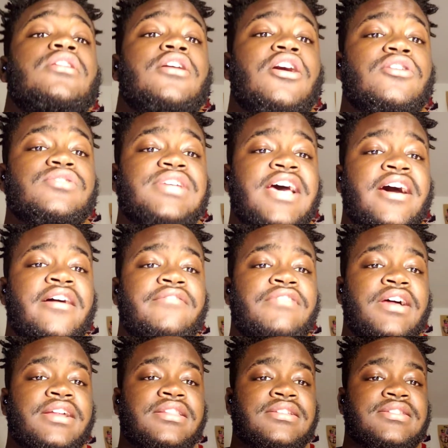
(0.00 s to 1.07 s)
Colts have
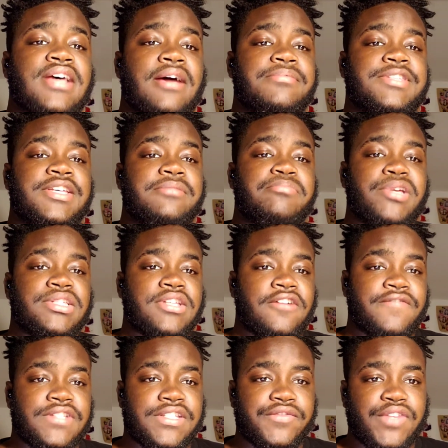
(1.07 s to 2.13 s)
like the top 10 best
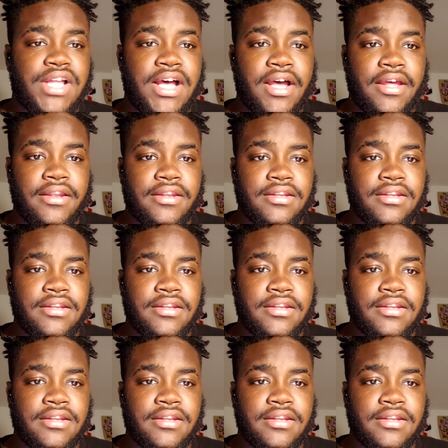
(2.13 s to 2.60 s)
offensive line